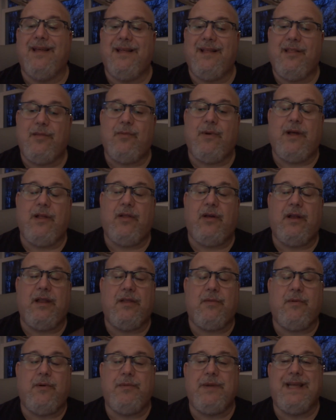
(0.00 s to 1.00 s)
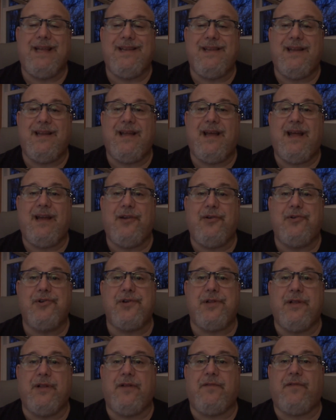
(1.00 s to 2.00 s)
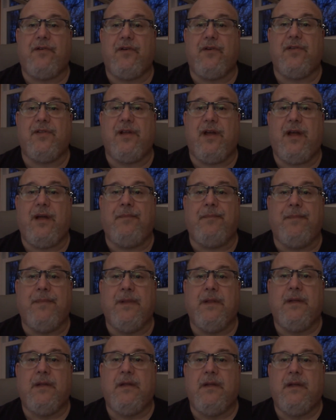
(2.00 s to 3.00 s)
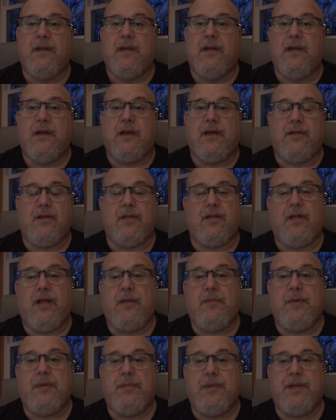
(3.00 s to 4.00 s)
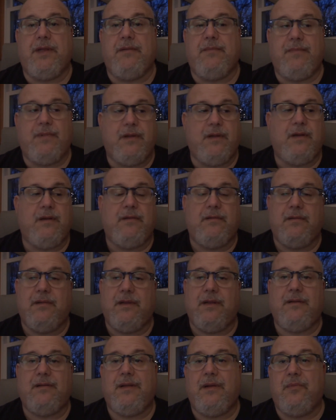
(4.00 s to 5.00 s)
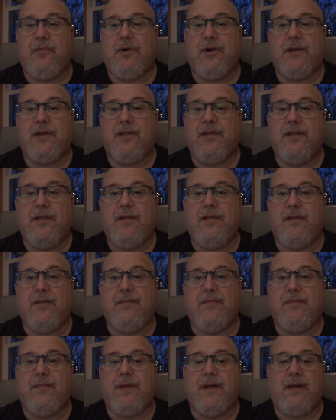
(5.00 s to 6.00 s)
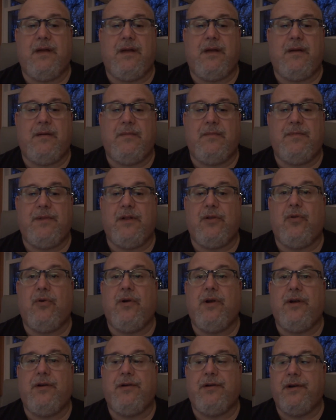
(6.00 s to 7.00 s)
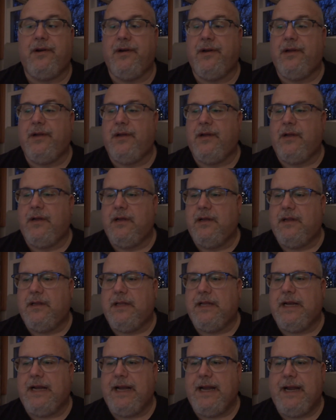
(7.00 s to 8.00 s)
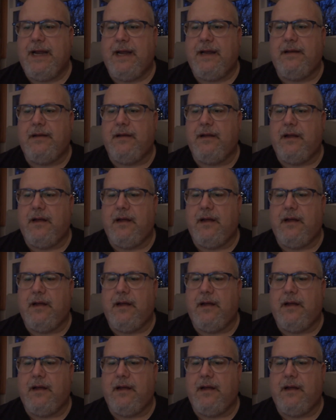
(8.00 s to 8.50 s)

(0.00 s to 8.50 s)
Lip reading: That's why we get denied usually the first time, because there's a lot of people that they work the system. The lawyer that I had,